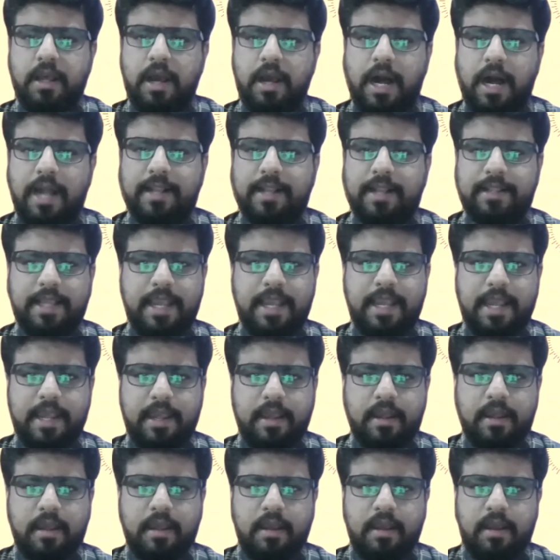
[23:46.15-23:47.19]
Are
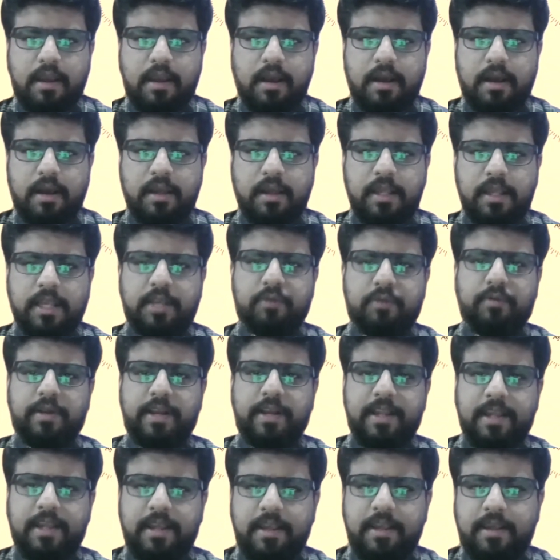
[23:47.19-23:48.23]
they
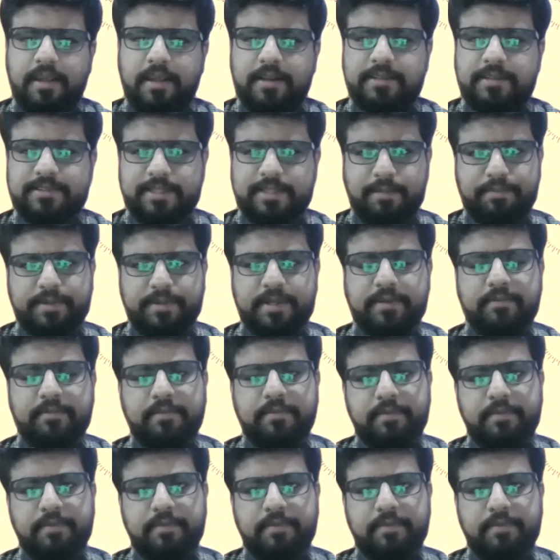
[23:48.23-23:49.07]
equally receptive?